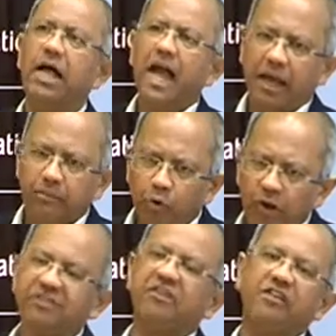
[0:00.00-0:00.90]
and
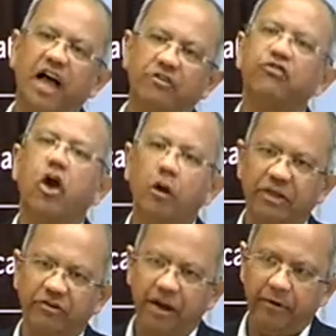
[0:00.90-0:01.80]
politicized
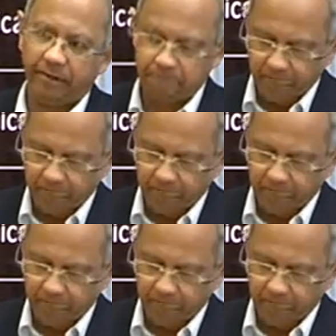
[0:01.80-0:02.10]
commentary.